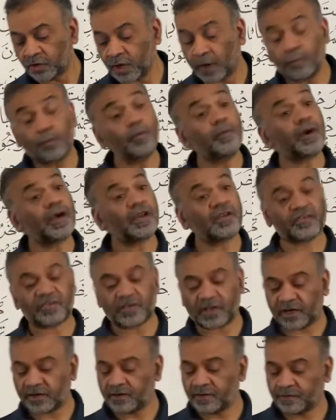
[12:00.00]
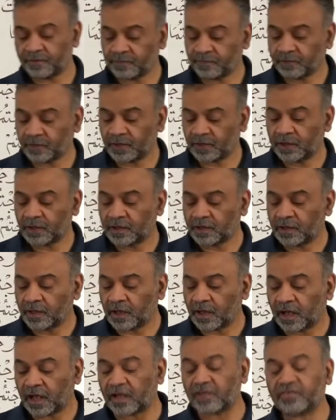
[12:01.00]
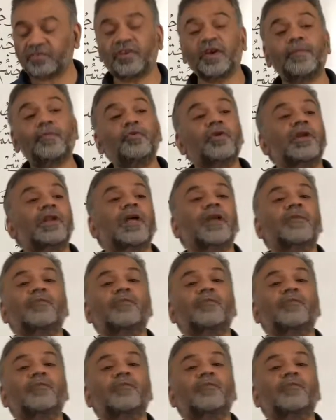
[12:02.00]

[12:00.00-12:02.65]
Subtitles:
Abu Bakr said, Azhabu ilal